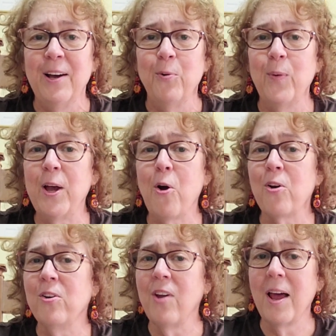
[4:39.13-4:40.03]
We are
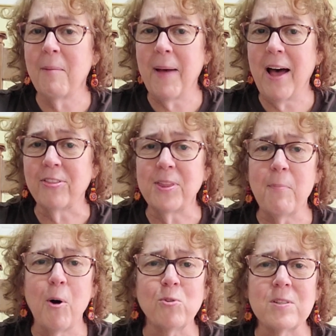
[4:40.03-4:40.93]
not about the
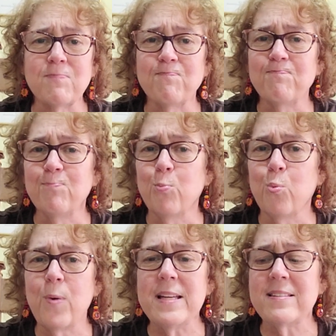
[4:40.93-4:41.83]
most
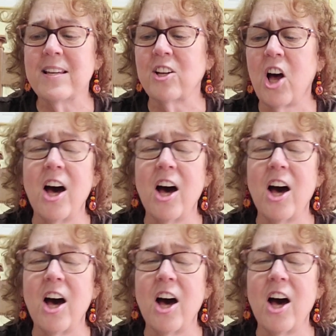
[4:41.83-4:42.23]
recent,